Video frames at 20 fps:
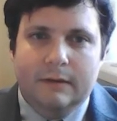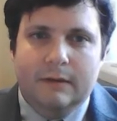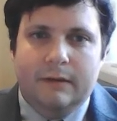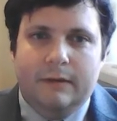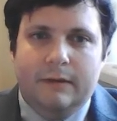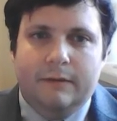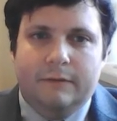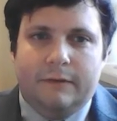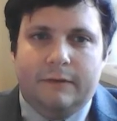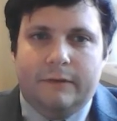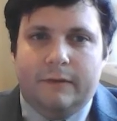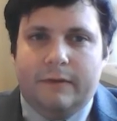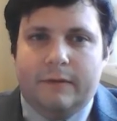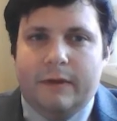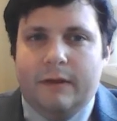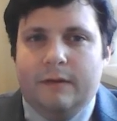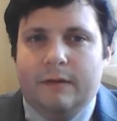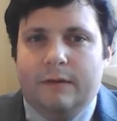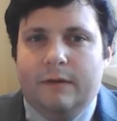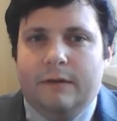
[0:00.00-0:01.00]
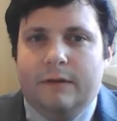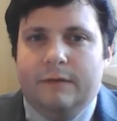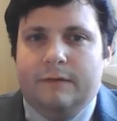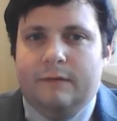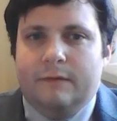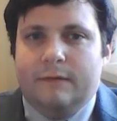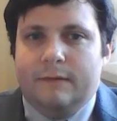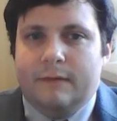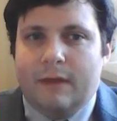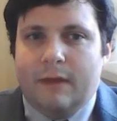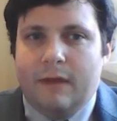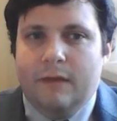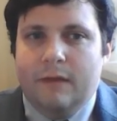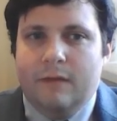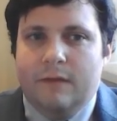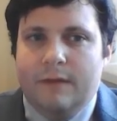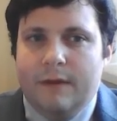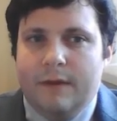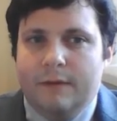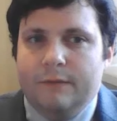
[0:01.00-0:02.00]
so that last
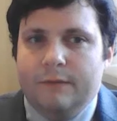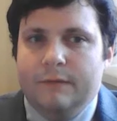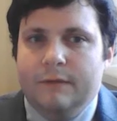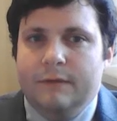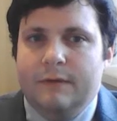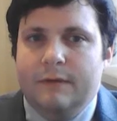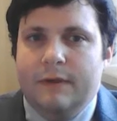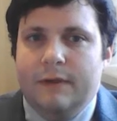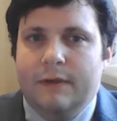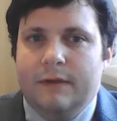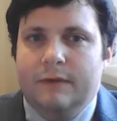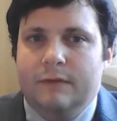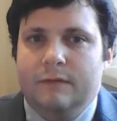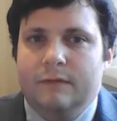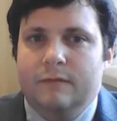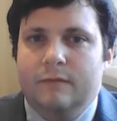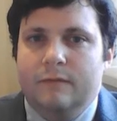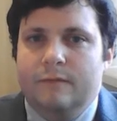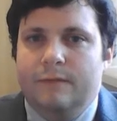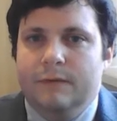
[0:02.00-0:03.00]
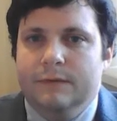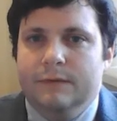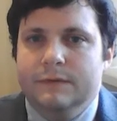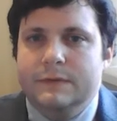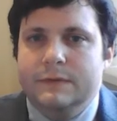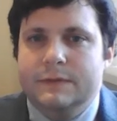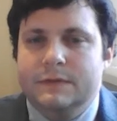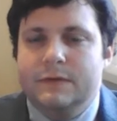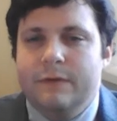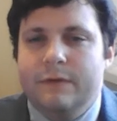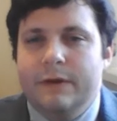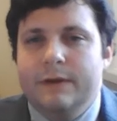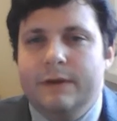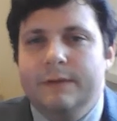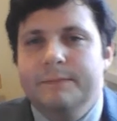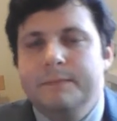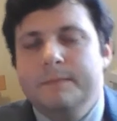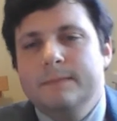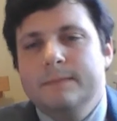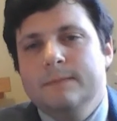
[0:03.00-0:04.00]
10,000 years fills the screen.
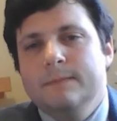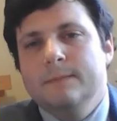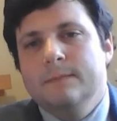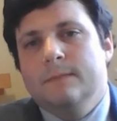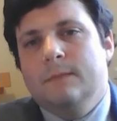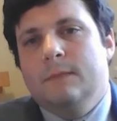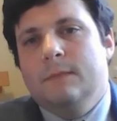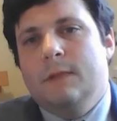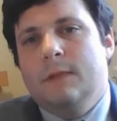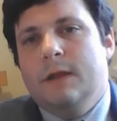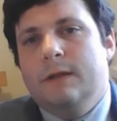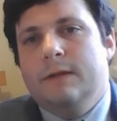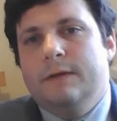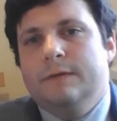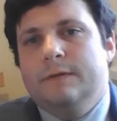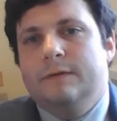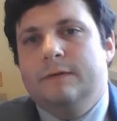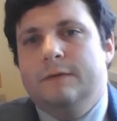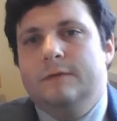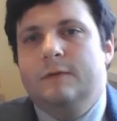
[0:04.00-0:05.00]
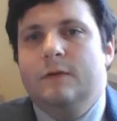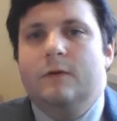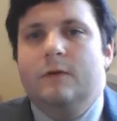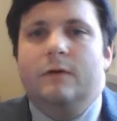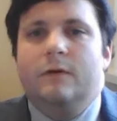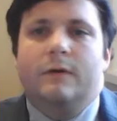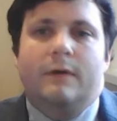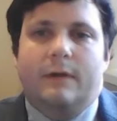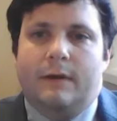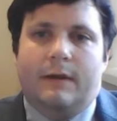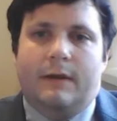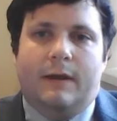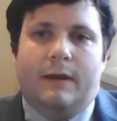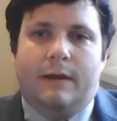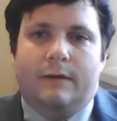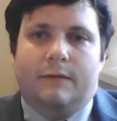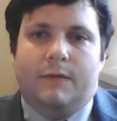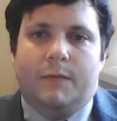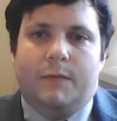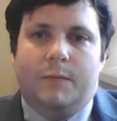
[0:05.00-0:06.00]
And that lets us look
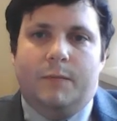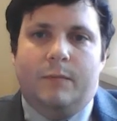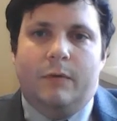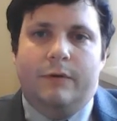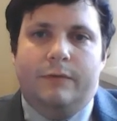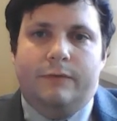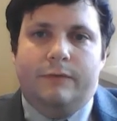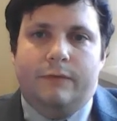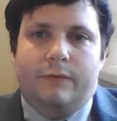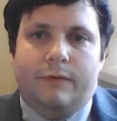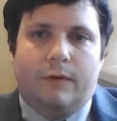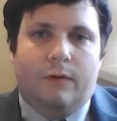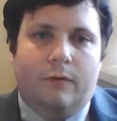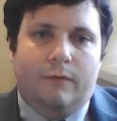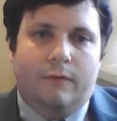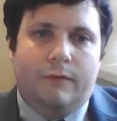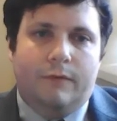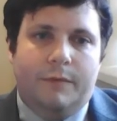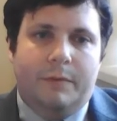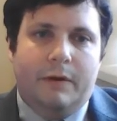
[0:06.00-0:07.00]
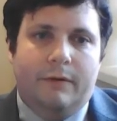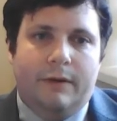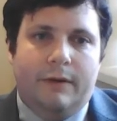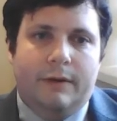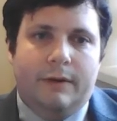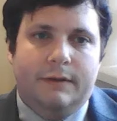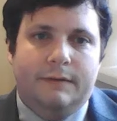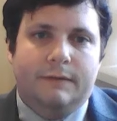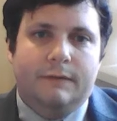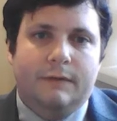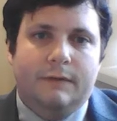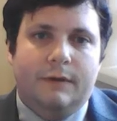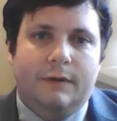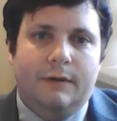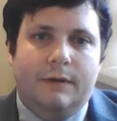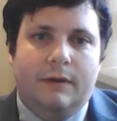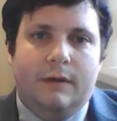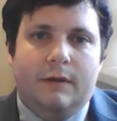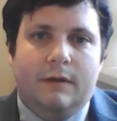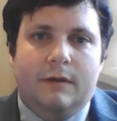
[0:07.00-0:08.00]
at most of the periods
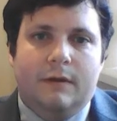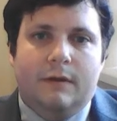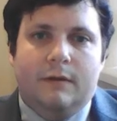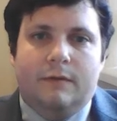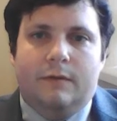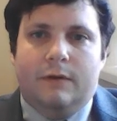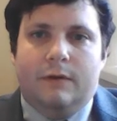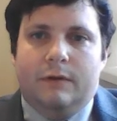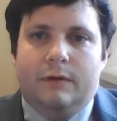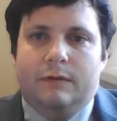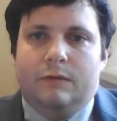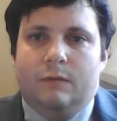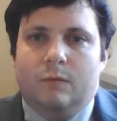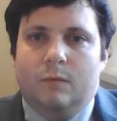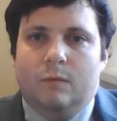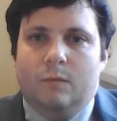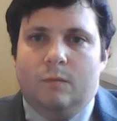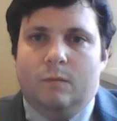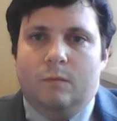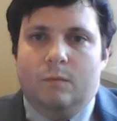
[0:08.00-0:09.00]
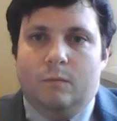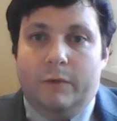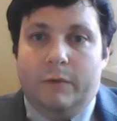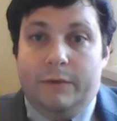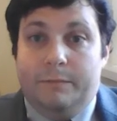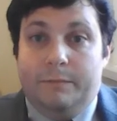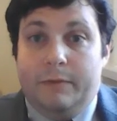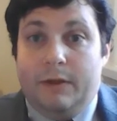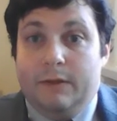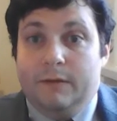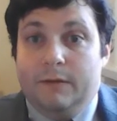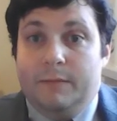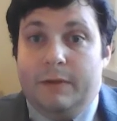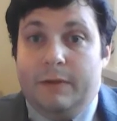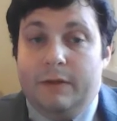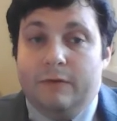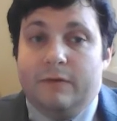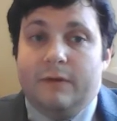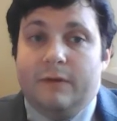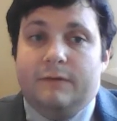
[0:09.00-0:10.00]
that we begin to be
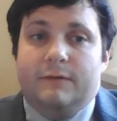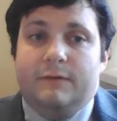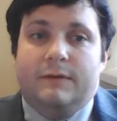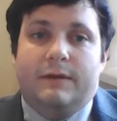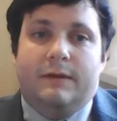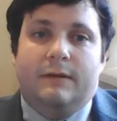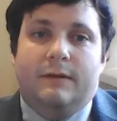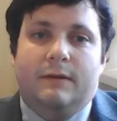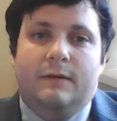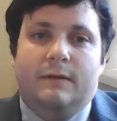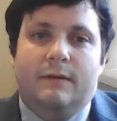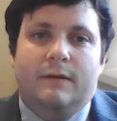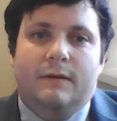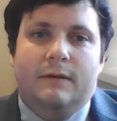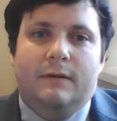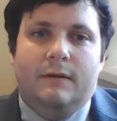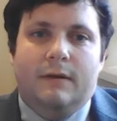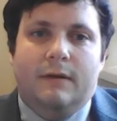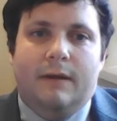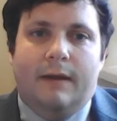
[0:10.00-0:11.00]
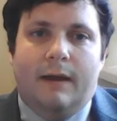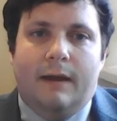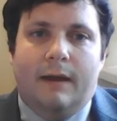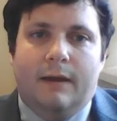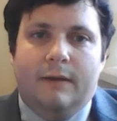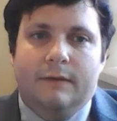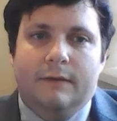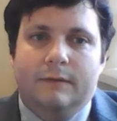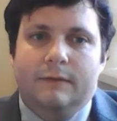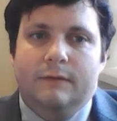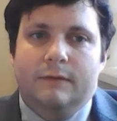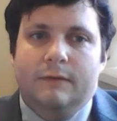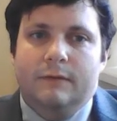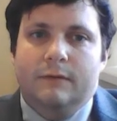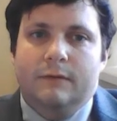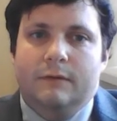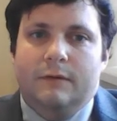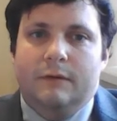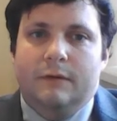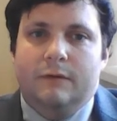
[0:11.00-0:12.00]
interested in as
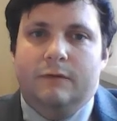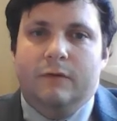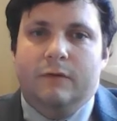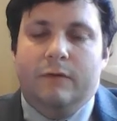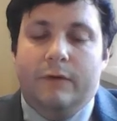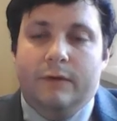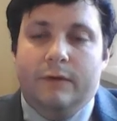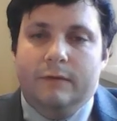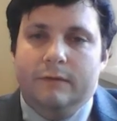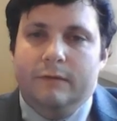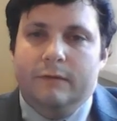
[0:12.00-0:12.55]
historians, as